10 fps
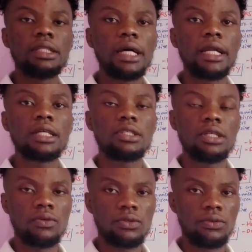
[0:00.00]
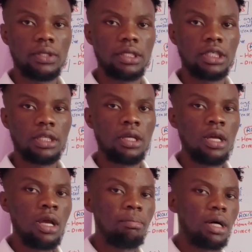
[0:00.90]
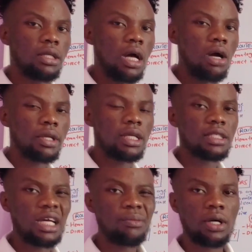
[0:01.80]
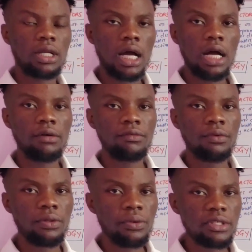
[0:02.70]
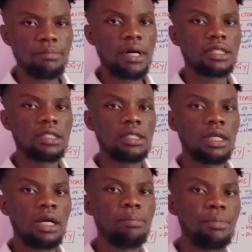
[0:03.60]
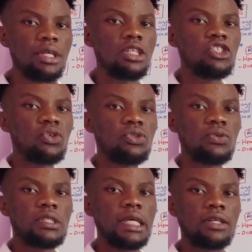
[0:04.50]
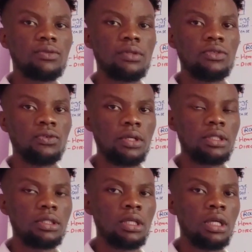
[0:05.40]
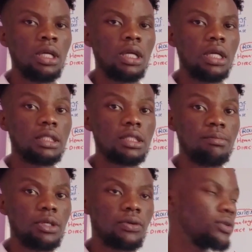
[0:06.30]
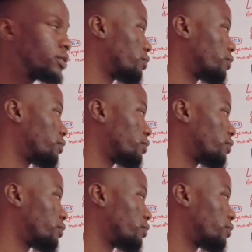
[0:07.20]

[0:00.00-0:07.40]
the direct inoculation. But how can someone have those bacteria being introduced direct to the joint? It is because